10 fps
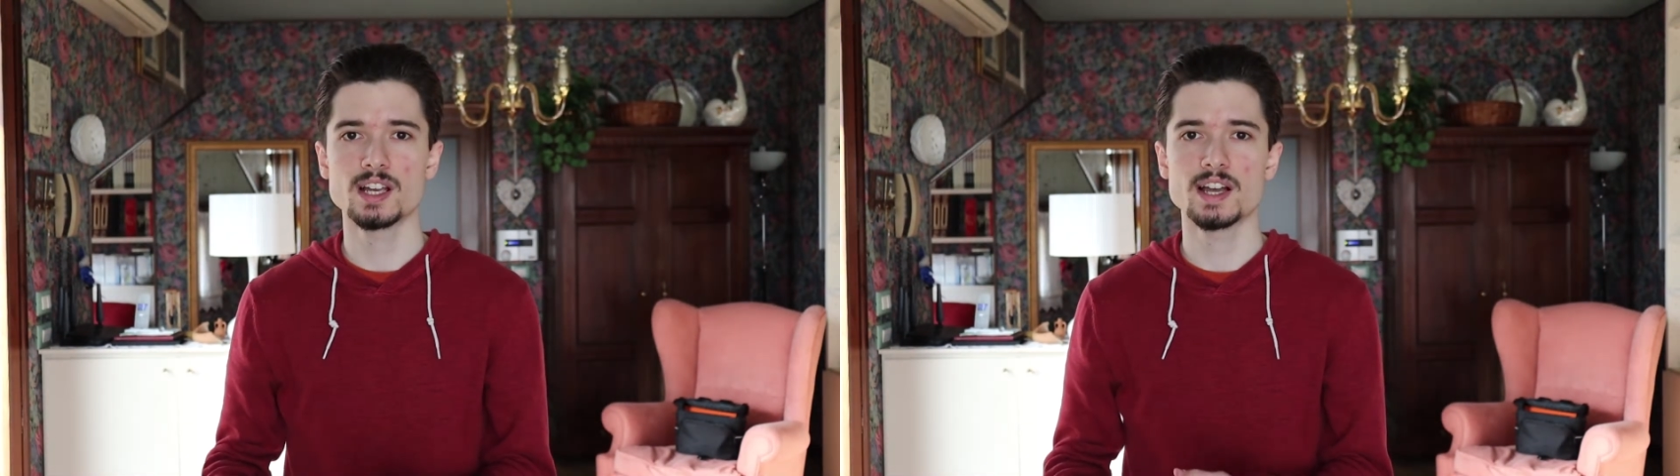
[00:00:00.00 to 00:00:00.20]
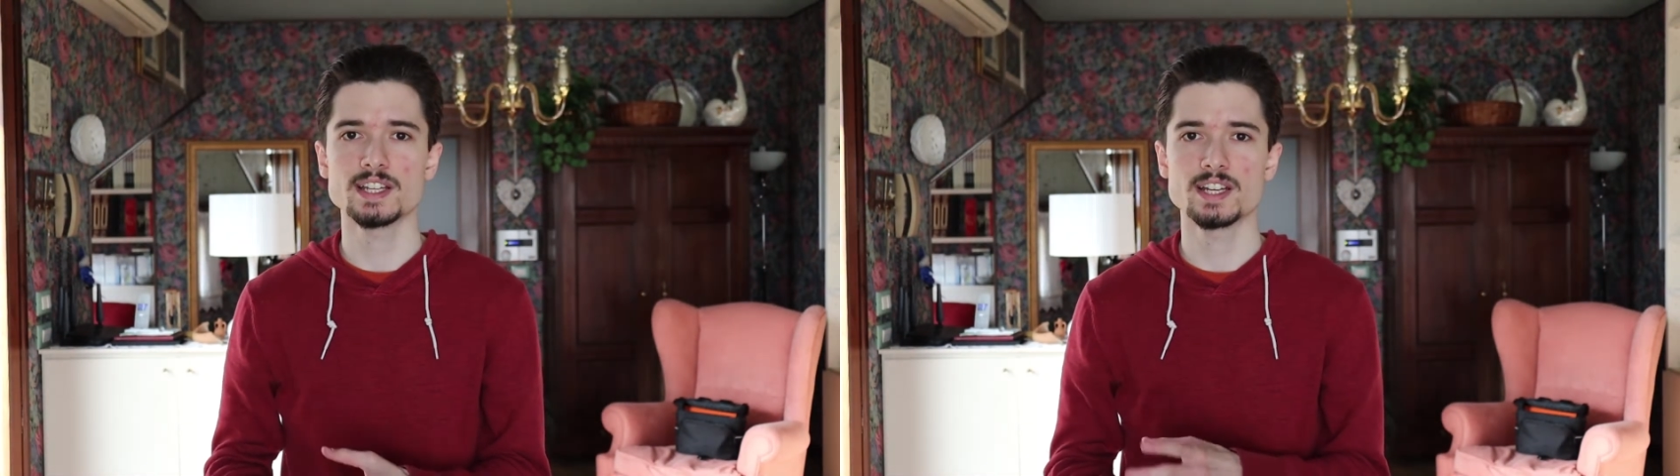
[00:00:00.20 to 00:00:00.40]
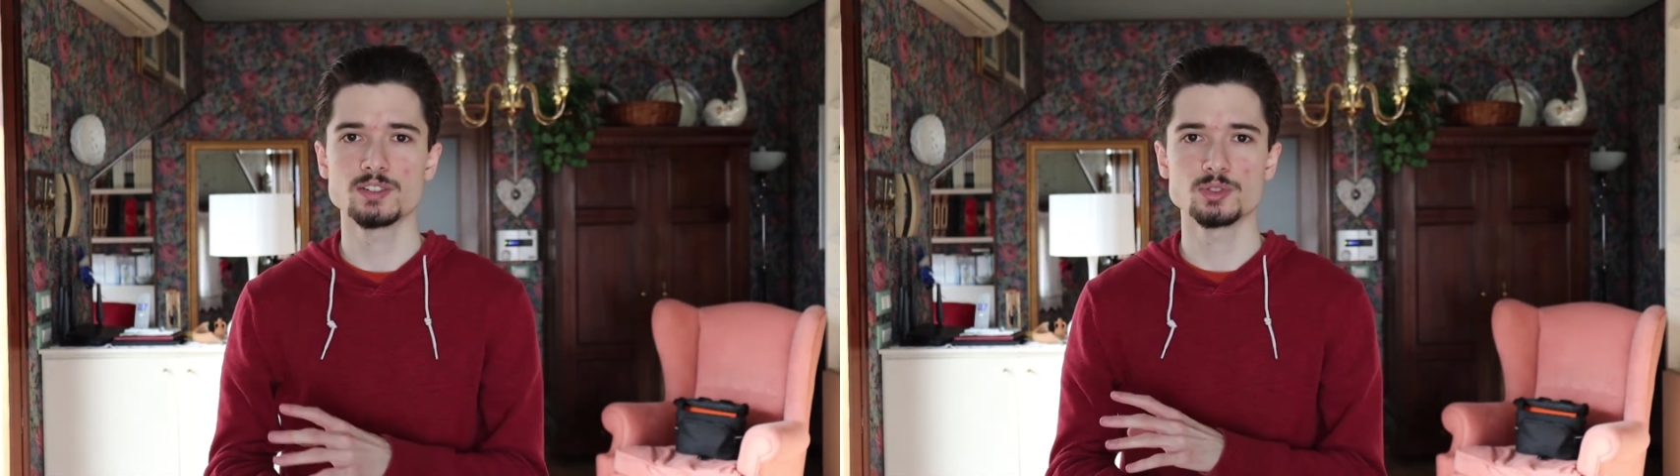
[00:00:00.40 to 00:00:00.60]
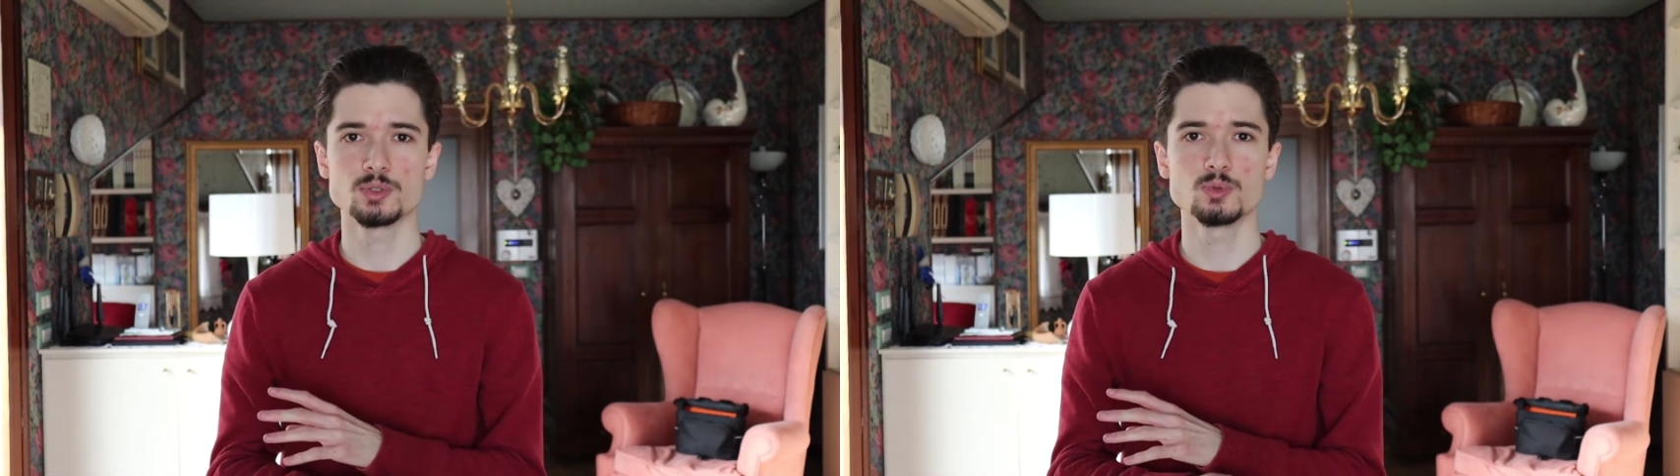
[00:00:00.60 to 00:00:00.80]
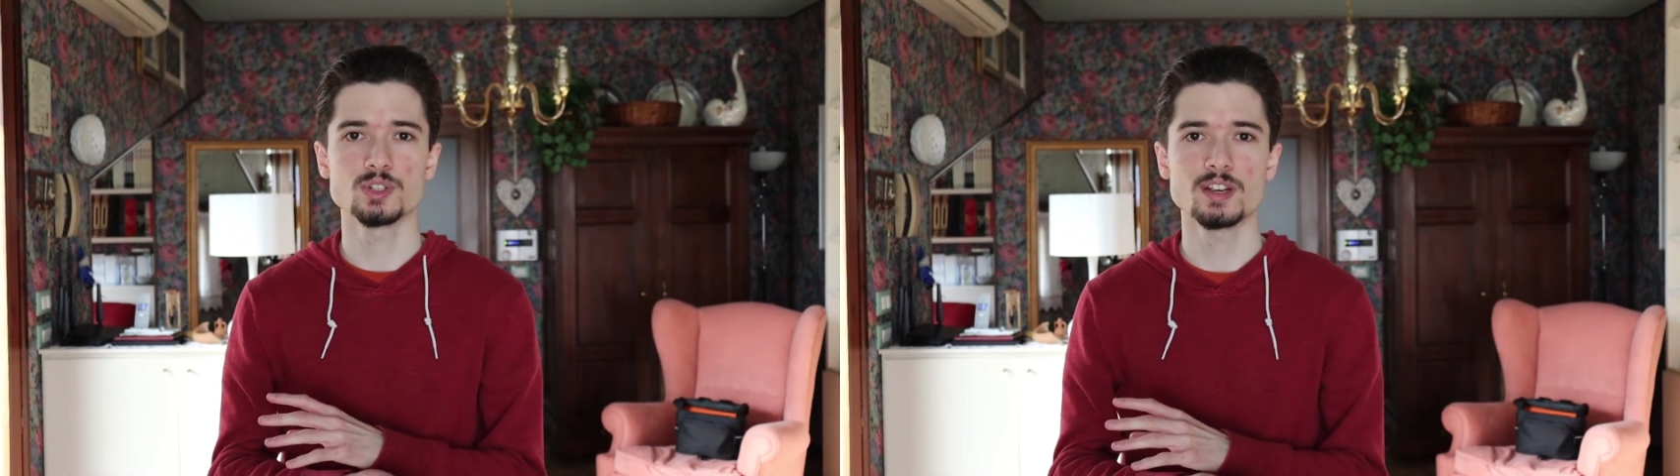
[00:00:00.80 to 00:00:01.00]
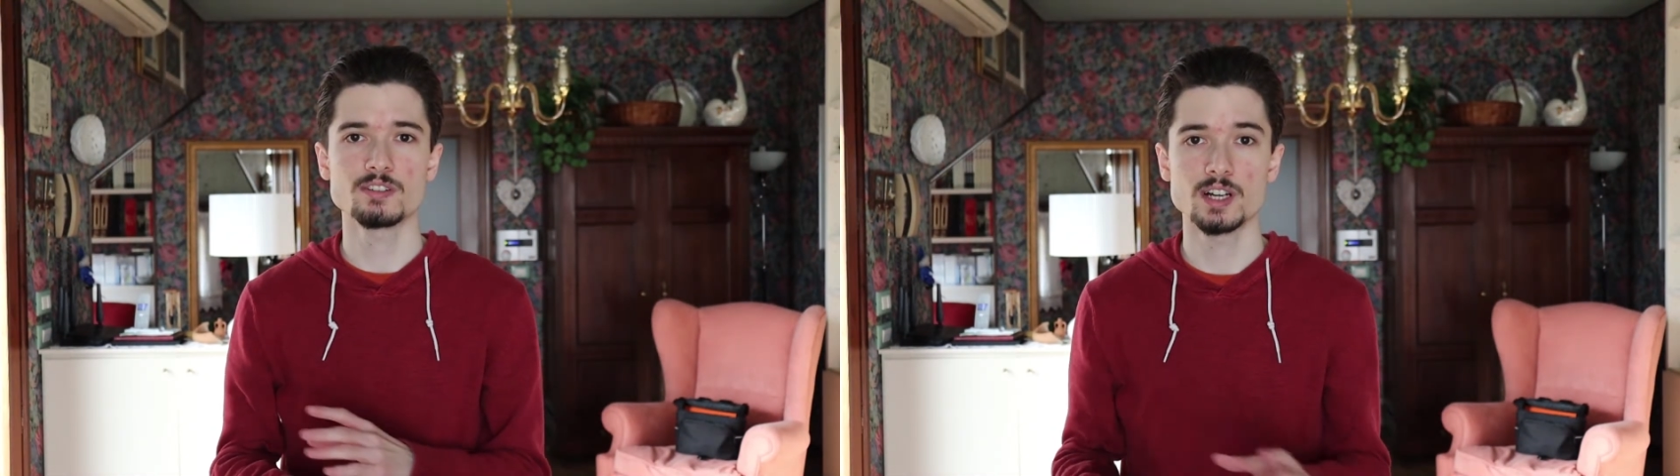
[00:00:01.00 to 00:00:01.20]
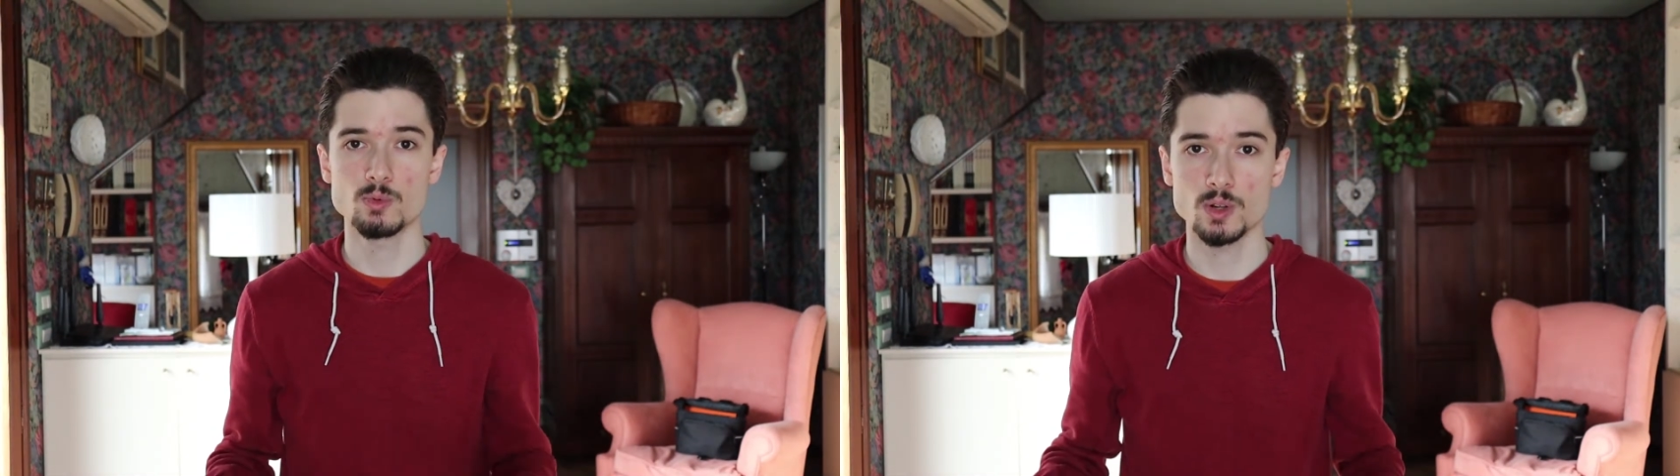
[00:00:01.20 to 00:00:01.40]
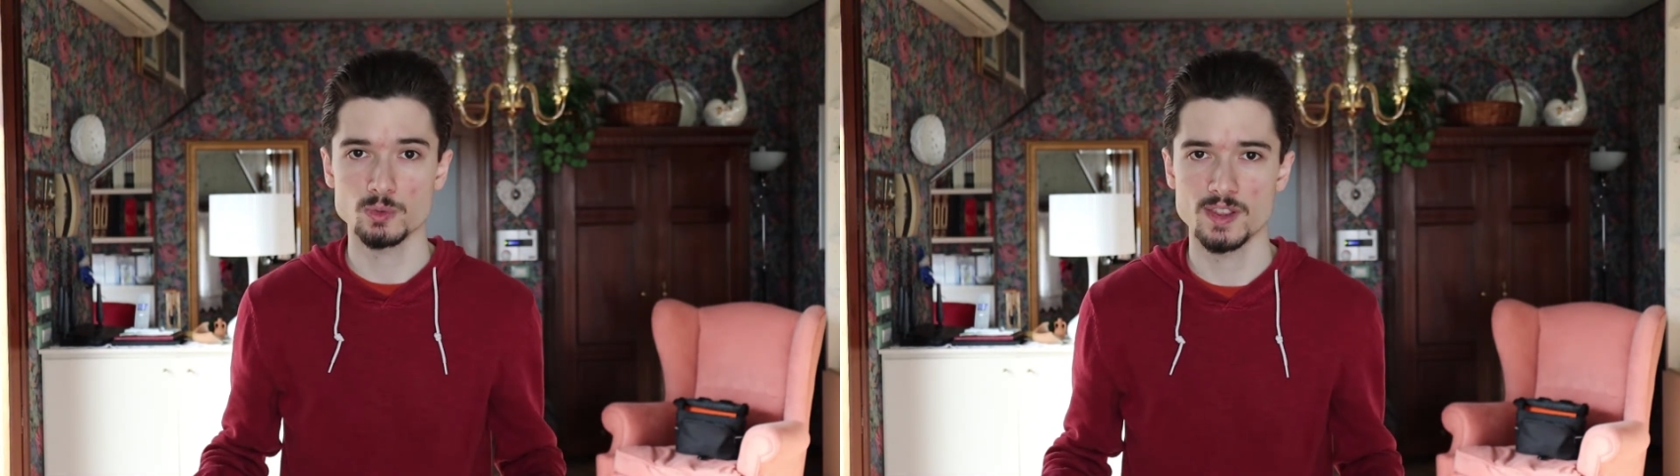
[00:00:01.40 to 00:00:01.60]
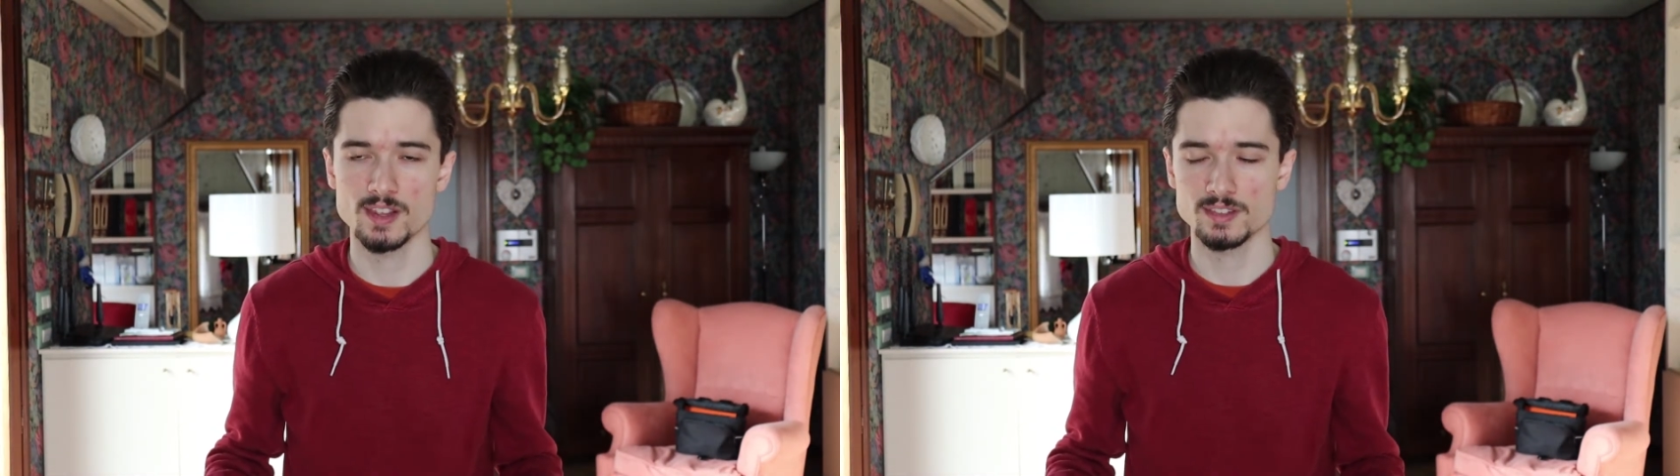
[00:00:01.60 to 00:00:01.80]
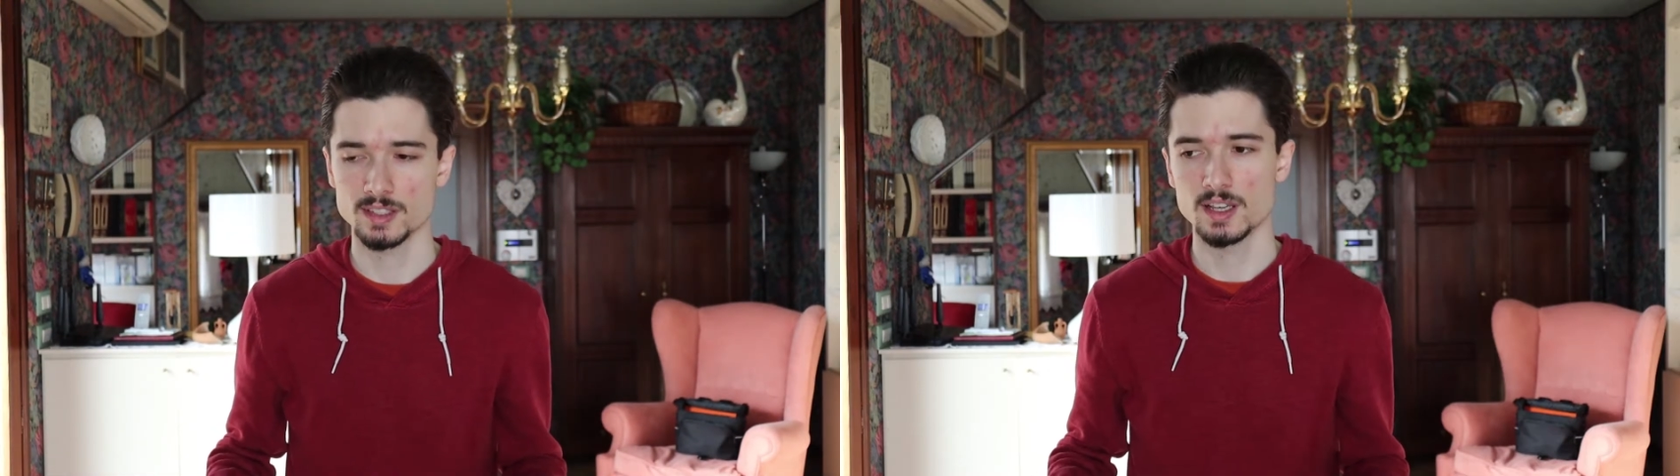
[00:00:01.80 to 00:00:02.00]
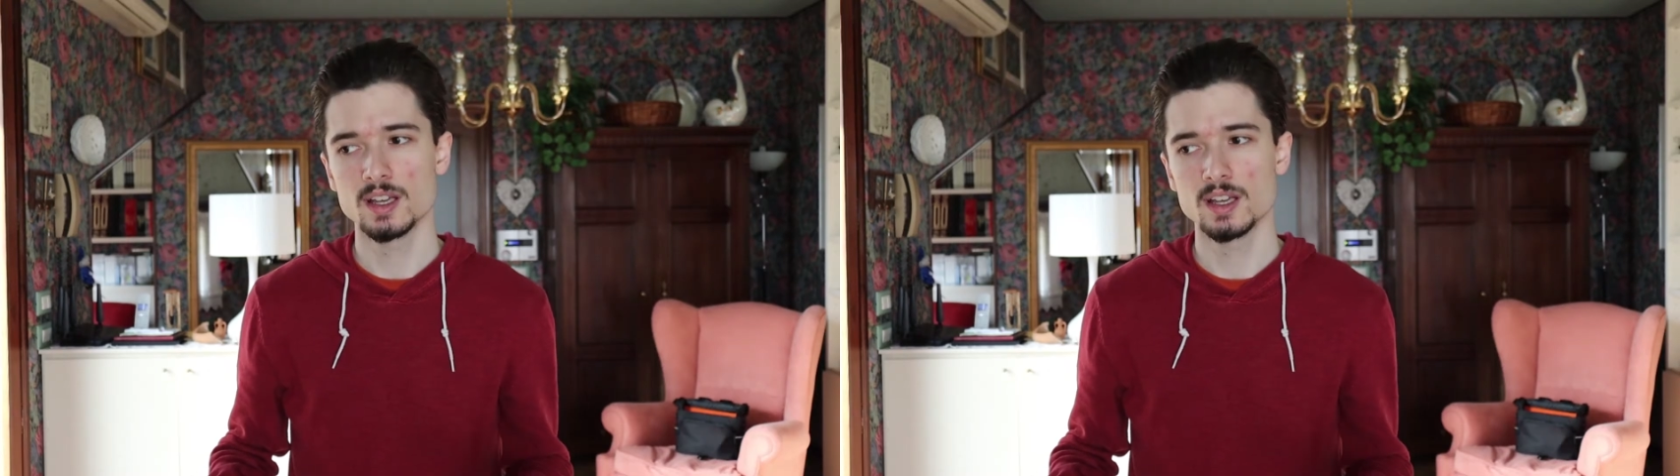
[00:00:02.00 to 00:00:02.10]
I can do whatever I want with it.